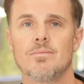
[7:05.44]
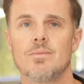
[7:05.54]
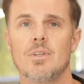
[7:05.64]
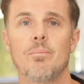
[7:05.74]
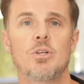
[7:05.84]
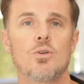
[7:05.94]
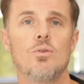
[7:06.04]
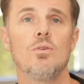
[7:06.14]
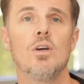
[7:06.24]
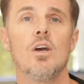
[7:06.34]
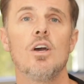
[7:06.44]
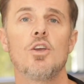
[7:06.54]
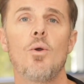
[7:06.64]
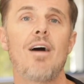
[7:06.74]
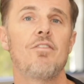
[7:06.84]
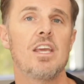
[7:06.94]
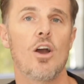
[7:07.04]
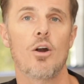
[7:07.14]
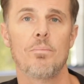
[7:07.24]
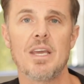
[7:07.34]
Number 2, you have an
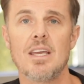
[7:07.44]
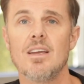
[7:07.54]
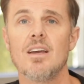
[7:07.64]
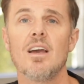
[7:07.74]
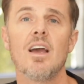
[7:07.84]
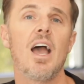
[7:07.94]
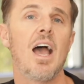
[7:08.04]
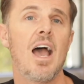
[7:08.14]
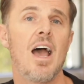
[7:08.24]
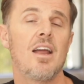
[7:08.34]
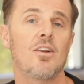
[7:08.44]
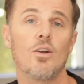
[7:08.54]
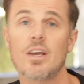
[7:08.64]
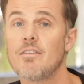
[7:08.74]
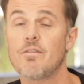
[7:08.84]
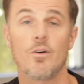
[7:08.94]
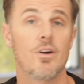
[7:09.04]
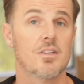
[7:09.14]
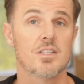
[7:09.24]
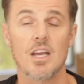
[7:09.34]
ERP and are looking for a
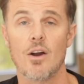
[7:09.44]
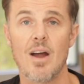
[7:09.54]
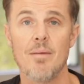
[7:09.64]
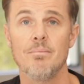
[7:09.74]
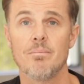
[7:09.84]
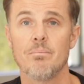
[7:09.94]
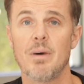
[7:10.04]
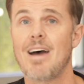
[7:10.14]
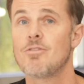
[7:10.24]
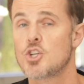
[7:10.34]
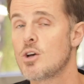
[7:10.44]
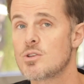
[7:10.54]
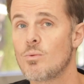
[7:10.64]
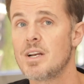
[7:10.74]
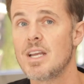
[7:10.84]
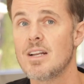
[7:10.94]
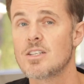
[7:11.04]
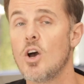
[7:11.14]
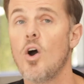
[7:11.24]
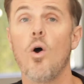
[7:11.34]
CRM but haven't chosen one yet.
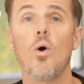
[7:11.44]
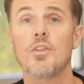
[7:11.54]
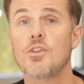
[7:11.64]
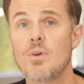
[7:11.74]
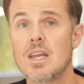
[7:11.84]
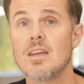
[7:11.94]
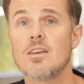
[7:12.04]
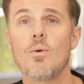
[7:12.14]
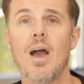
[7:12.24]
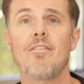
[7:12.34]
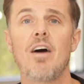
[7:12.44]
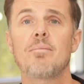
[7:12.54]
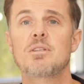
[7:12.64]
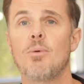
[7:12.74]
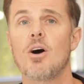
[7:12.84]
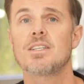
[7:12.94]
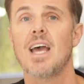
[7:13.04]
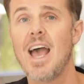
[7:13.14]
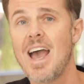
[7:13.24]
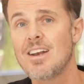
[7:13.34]
Or 3, you have HubSpot
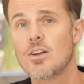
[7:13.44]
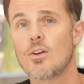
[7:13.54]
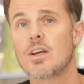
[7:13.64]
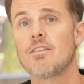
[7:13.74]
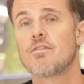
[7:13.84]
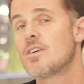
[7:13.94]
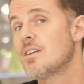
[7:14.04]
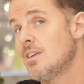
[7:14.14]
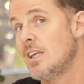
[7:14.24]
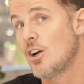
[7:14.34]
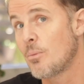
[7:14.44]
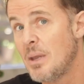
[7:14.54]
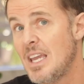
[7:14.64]
and are looking for an ERP